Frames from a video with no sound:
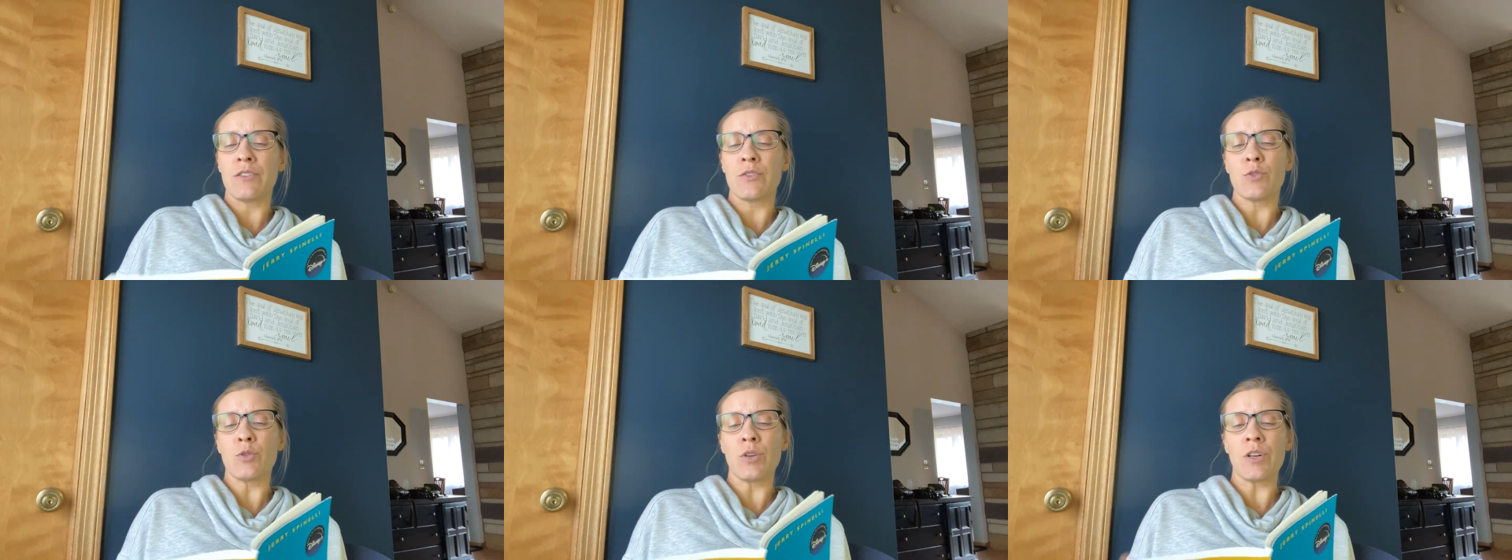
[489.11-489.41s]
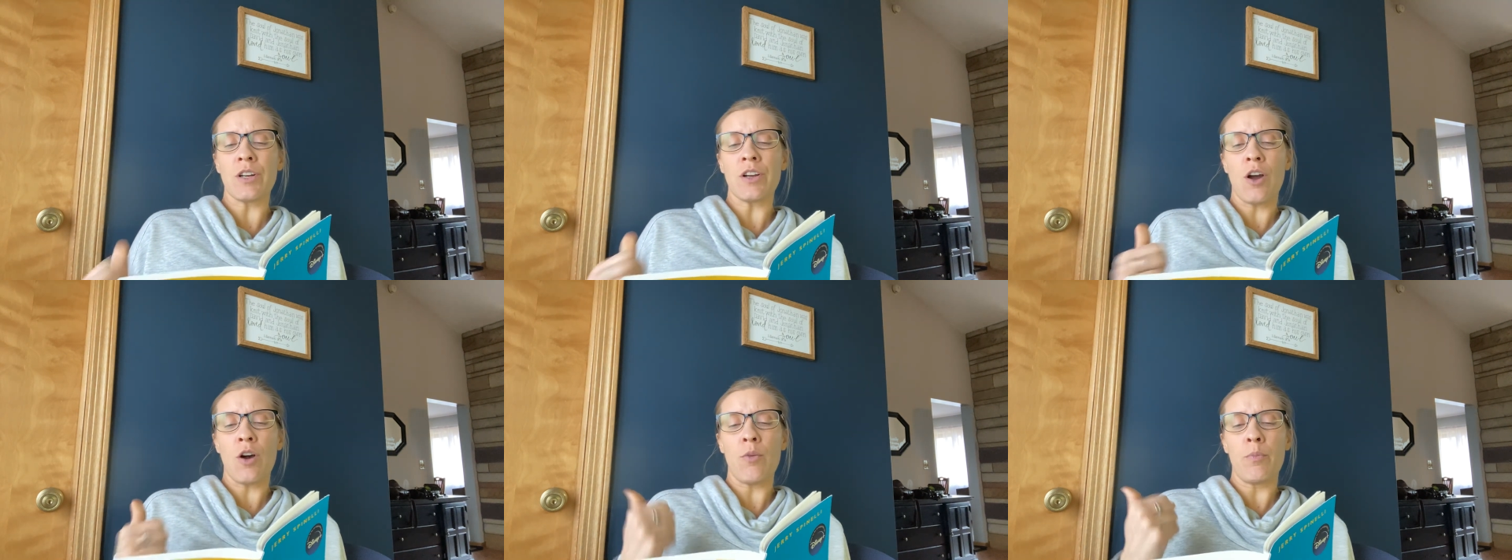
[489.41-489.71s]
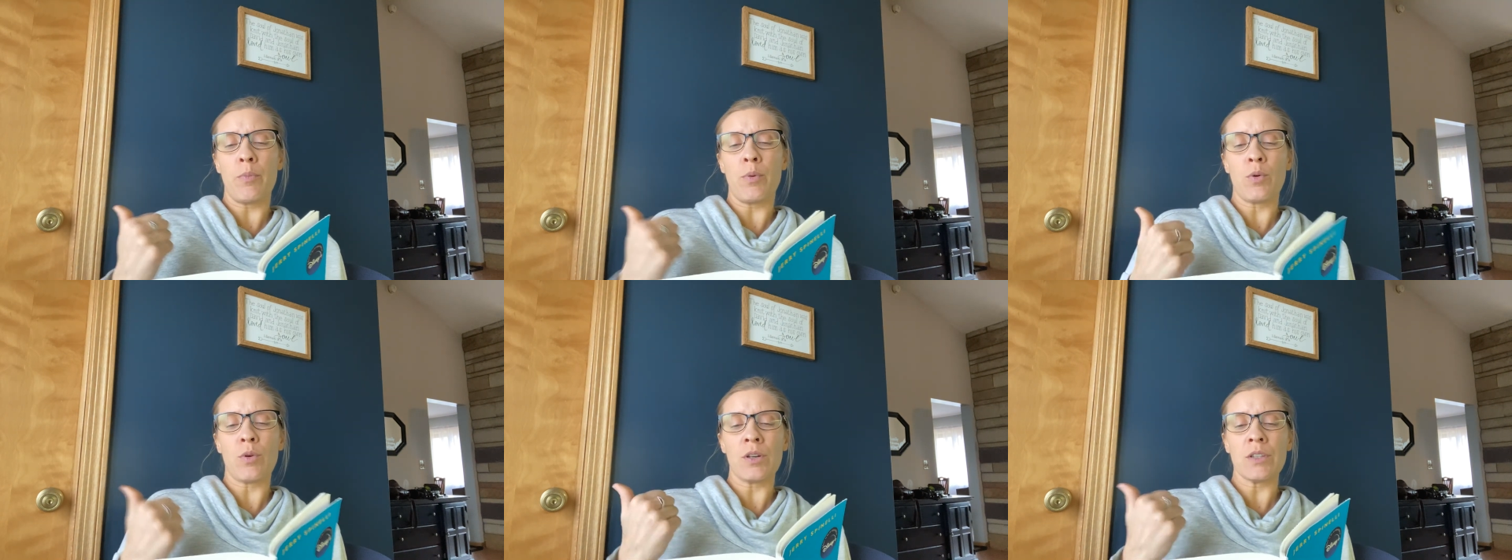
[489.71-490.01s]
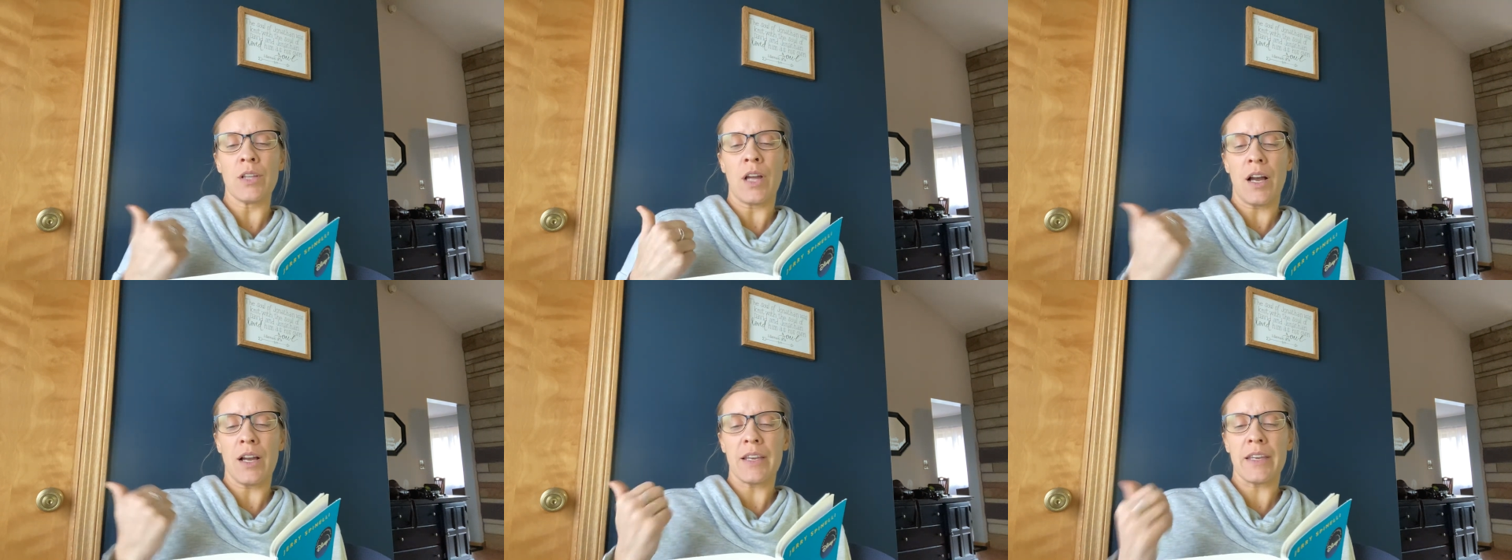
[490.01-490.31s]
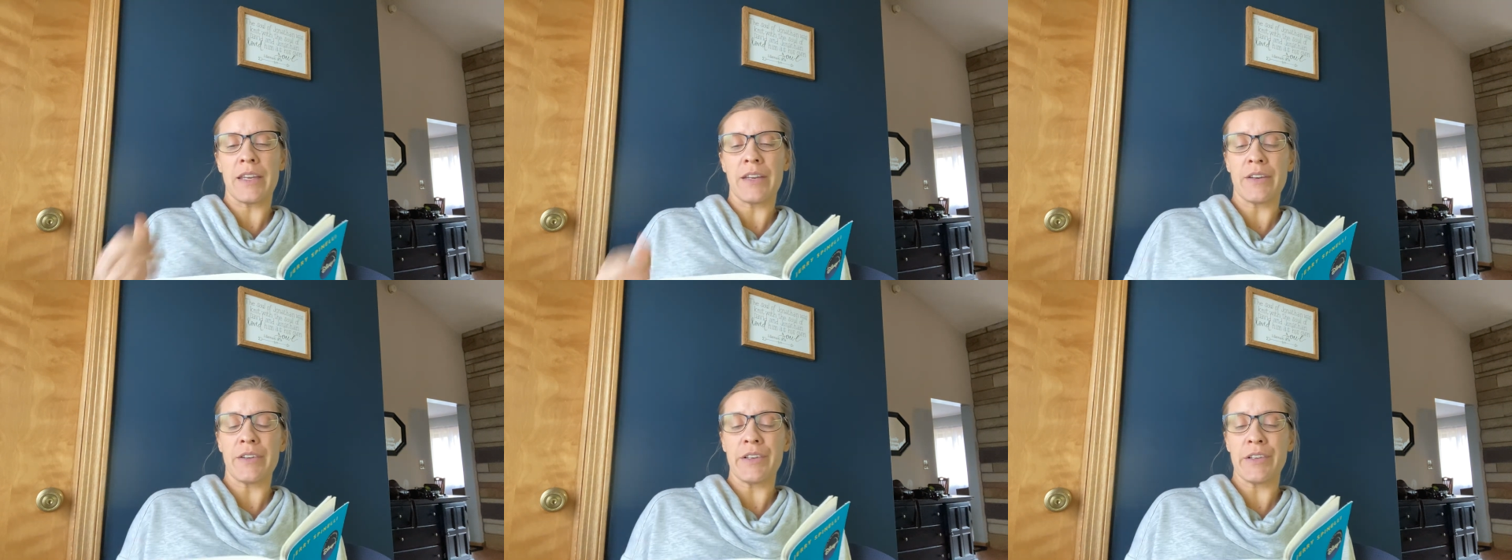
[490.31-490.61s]
Dorko Borlock
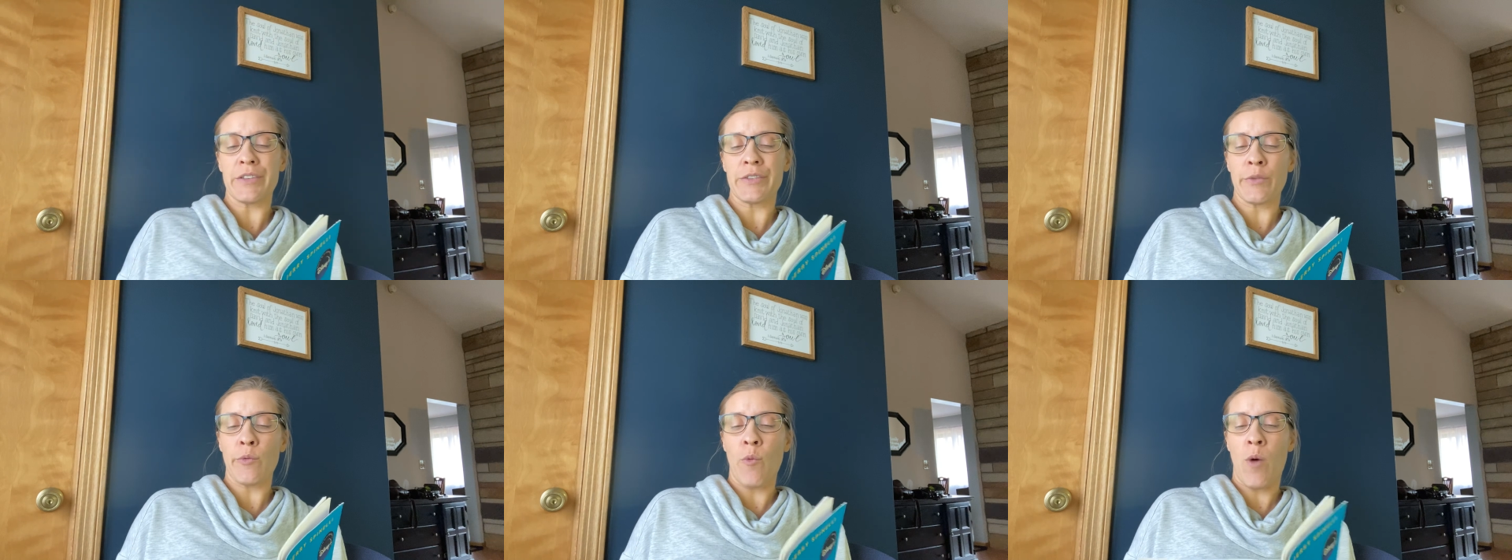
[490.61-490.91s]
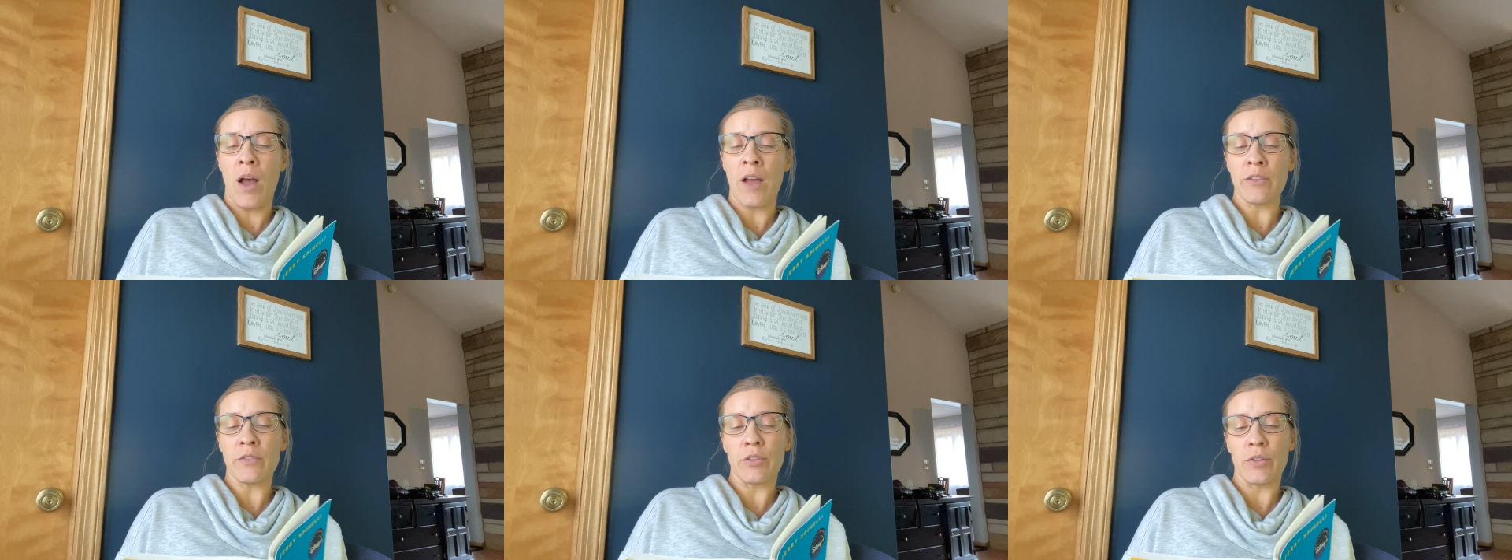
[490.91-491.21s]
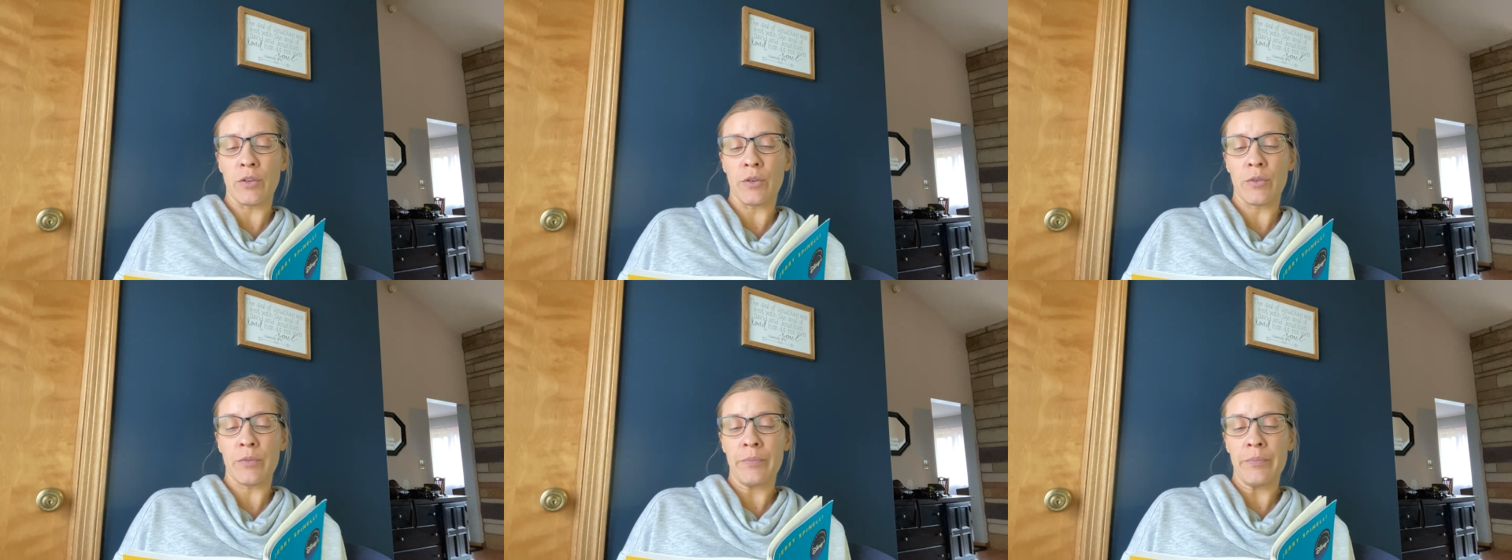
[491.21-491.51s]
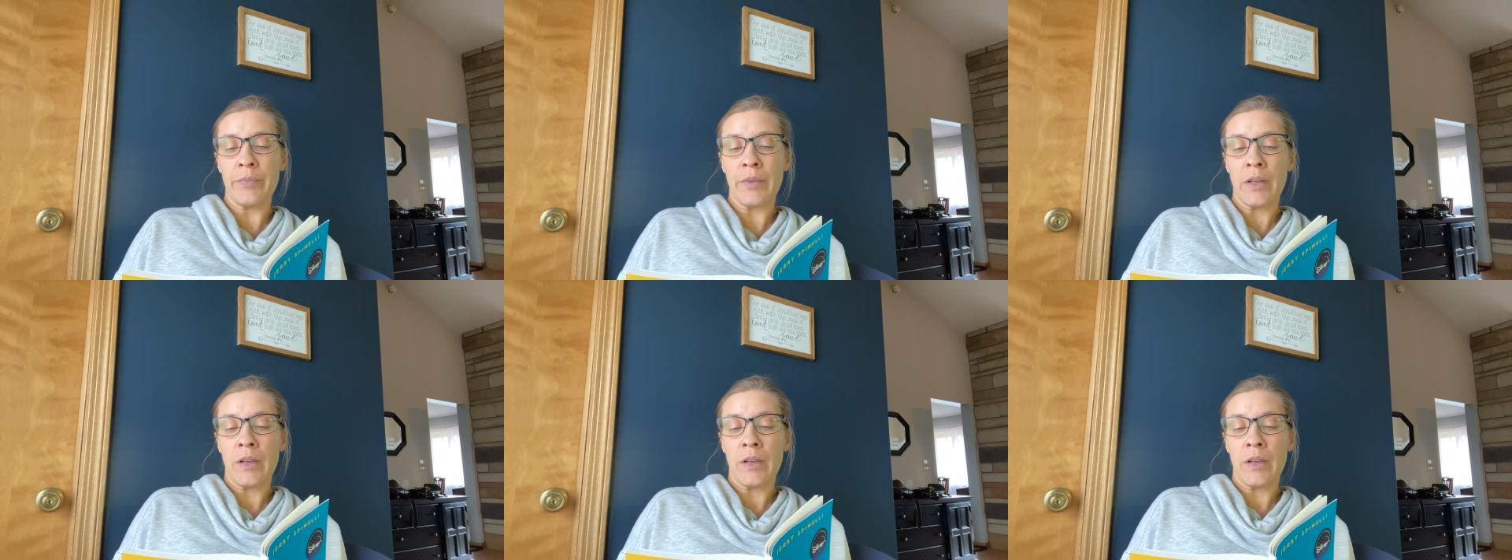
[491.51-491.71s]
here doesn't want to.